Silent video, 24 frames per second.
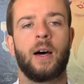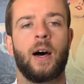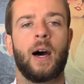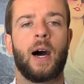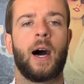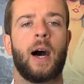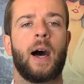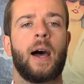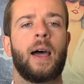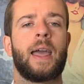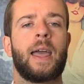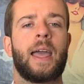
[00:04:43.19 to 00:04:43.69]

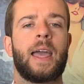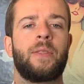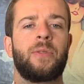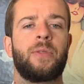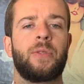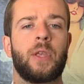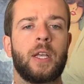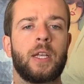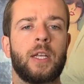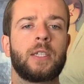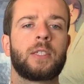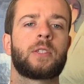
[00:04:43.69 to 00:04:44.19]
And
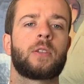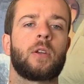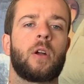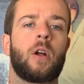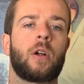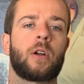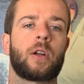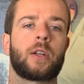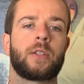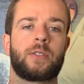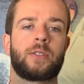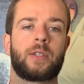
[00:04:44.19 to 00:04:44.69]
these
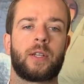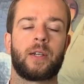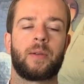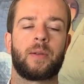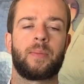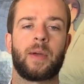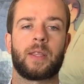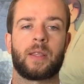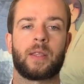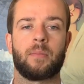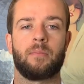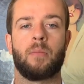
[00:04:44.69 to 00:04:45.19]
are considered to
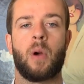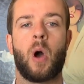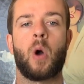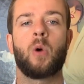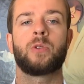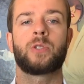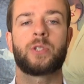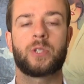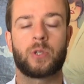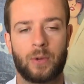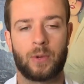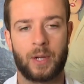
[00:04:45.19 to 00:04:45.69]
be at the
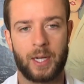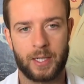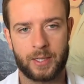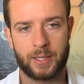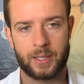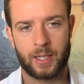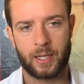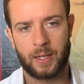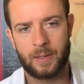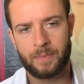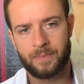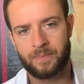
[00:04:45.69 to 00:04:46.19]
most
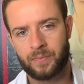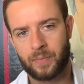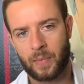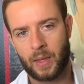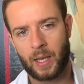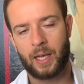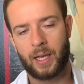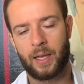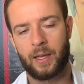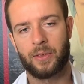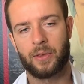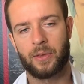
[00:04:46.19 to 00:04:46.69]
risk
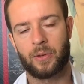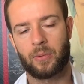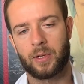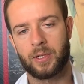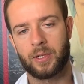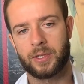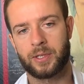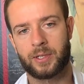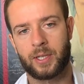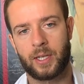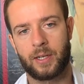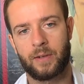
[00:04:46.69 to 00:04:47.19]
in the
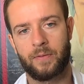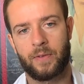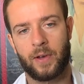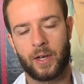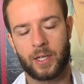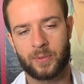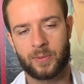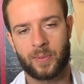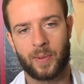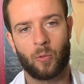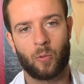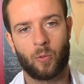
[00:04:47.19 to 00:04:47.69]
real estate
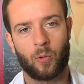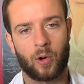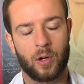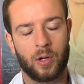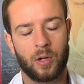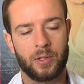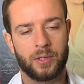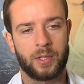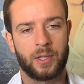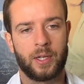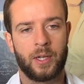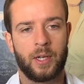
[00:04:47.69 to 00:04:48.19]
investment
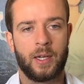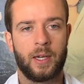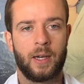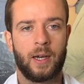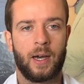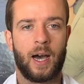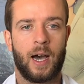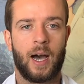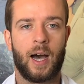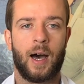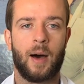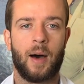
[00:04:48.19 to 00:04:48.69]
world,
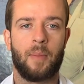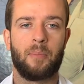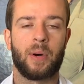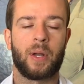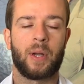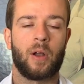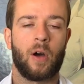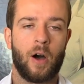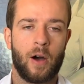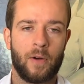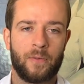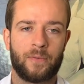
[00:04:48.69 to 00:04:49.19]

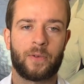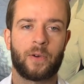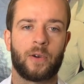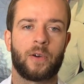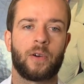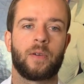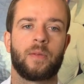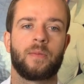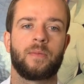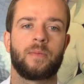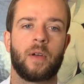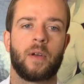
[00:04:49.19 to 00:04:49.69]
but
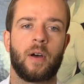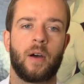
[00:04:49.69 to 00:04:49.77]
offer